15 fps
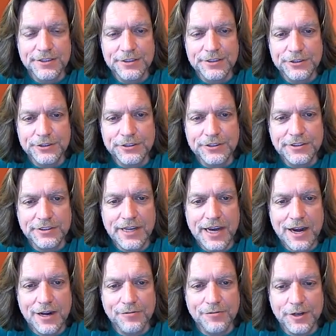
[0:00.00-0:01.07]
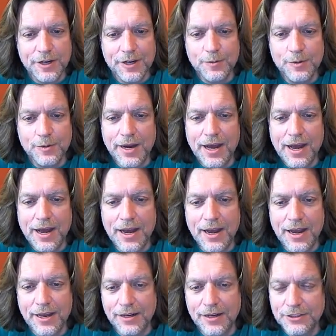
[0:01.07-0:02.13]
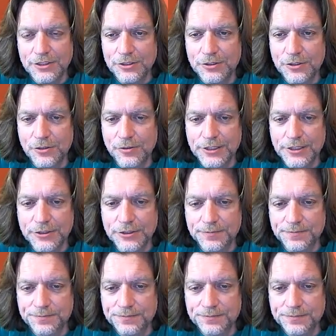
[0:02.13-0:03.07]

Tusen takk for coming by. Lots of Norwegians.